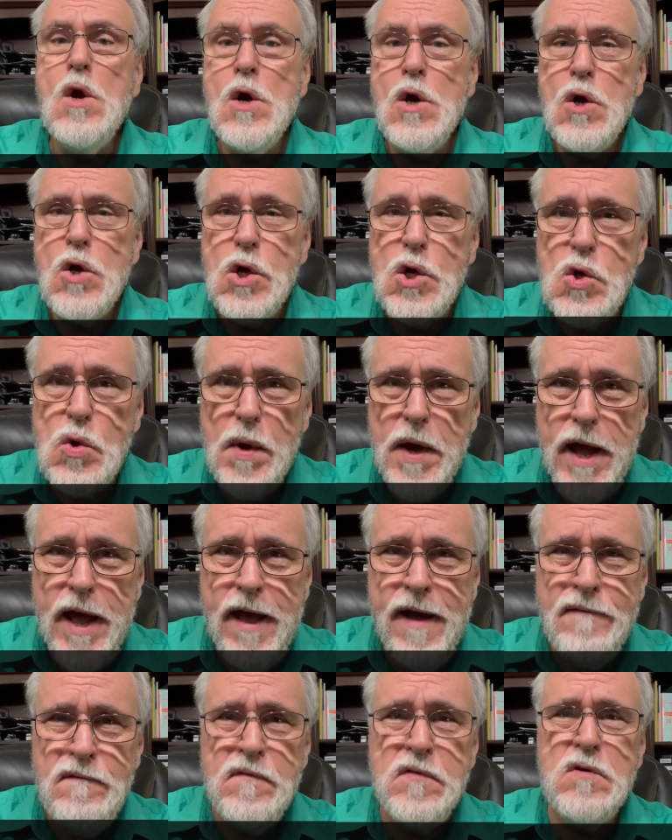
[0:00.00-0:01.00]

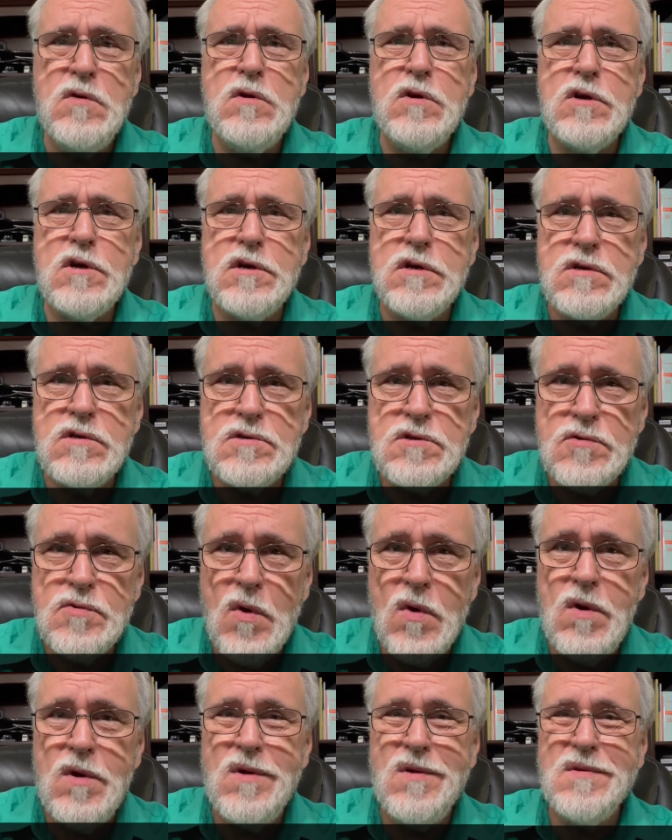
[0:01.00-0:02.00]
whoever
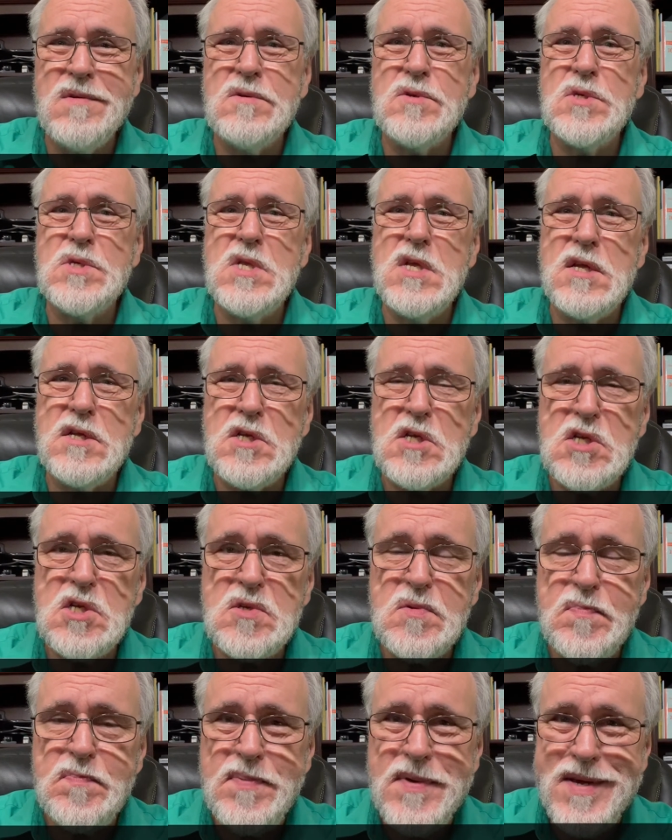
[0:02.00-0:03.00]
controls the
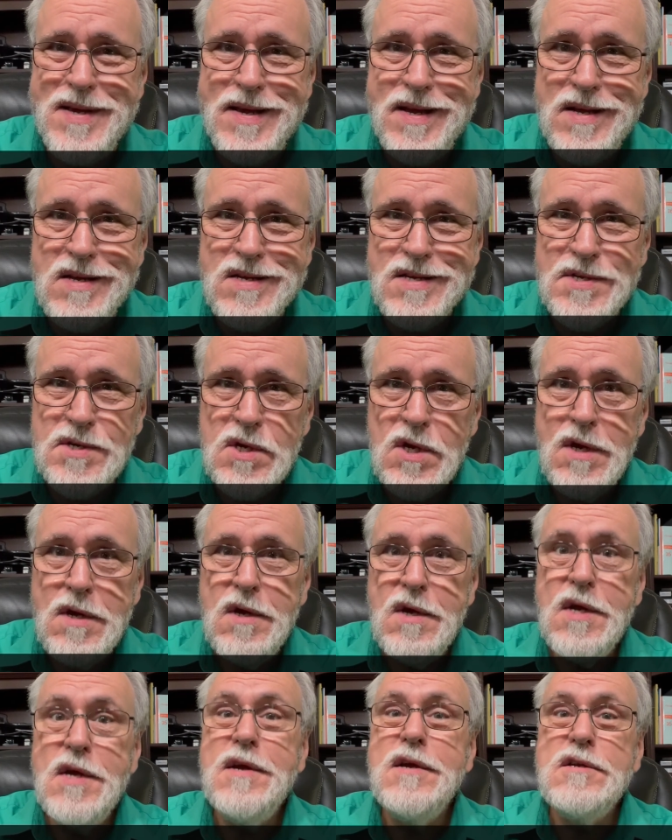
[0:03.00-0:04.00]
speech
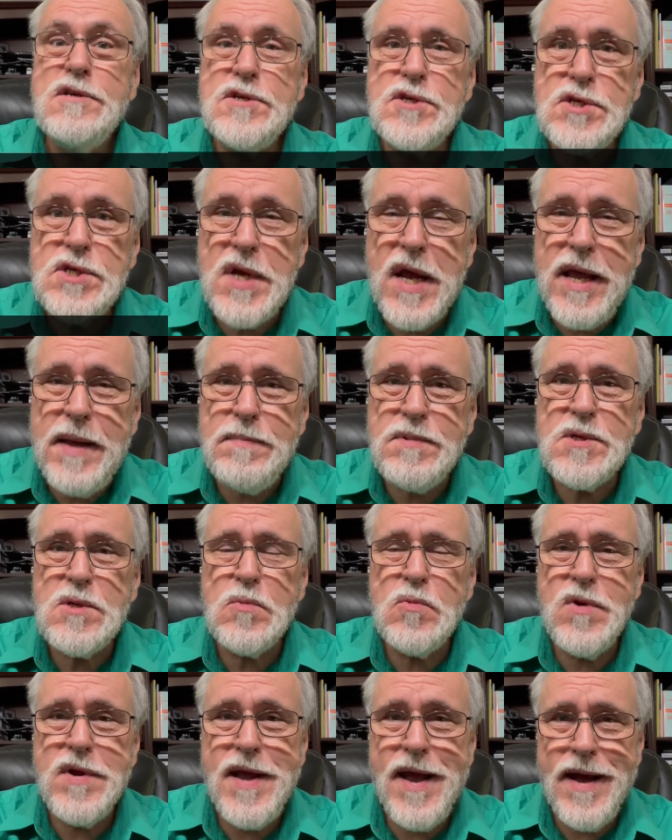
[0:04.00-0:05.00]
shapes
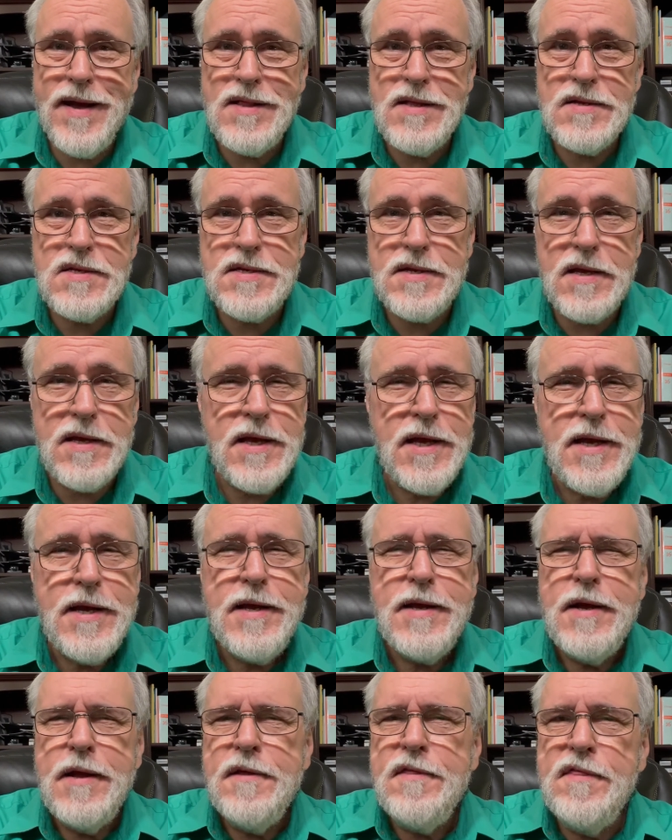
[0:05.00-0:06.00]
reality.
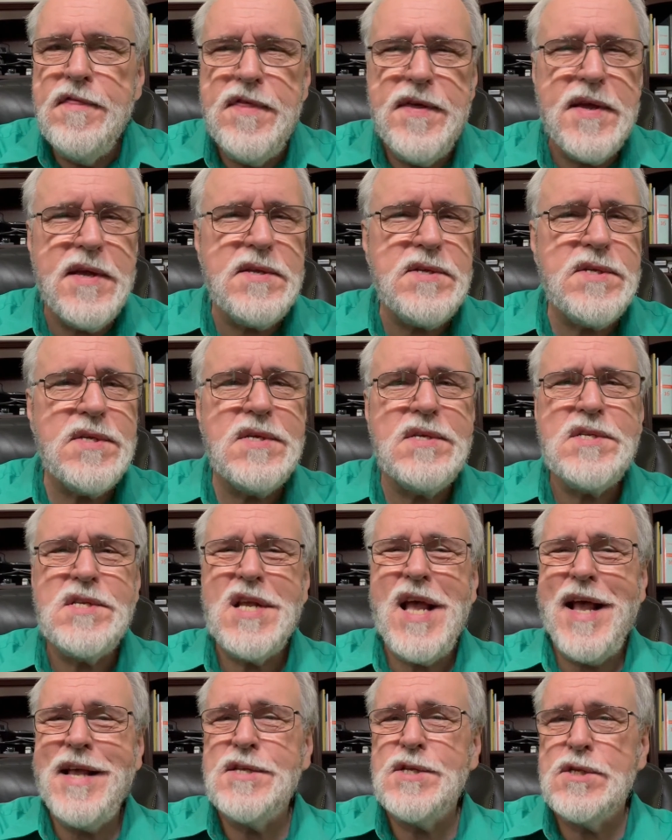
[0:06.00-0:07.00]
This is
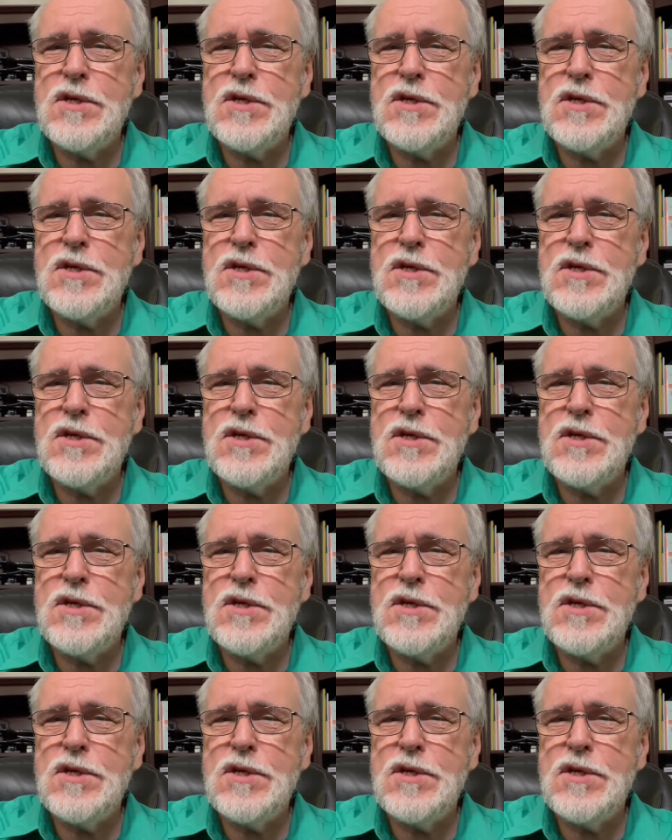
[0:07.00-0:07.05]
as